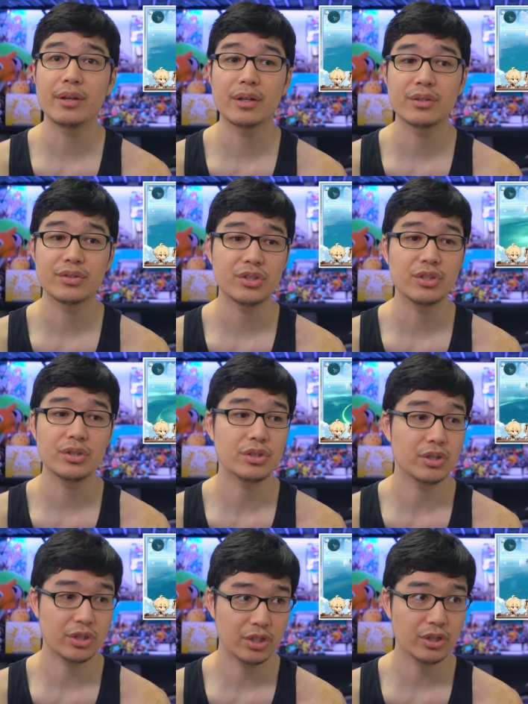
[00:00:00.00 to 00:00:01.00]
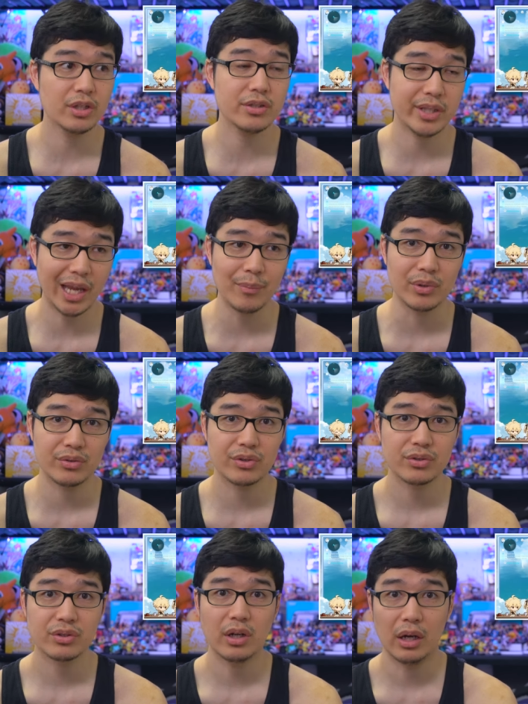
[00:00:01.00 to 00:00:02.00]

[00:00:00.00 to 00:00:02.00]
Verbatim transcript: because she she does damage.